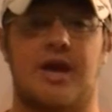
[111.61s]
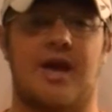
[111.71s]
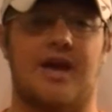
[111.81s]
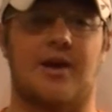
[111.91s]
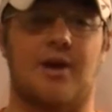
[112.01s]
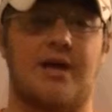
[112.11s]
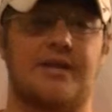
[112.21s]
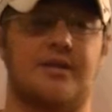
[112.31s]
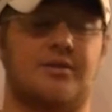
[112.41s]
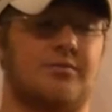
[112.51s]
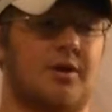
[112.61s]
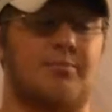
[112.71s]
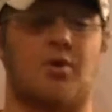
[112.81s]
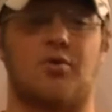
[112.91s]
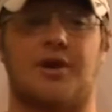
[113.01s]
hey, I need a
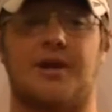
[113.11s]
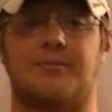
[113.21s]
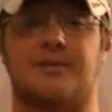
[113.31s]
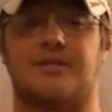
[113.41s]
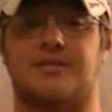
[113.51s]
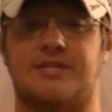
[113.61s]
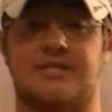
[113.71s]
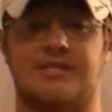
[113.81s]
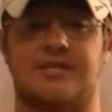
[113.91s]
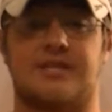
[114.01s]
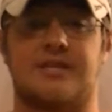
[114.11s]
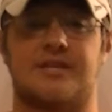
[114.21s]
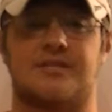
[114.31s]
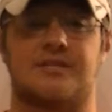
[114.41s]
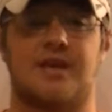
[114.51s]
program that does this, this, and
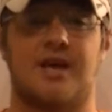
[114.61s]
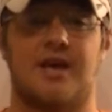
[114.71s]
this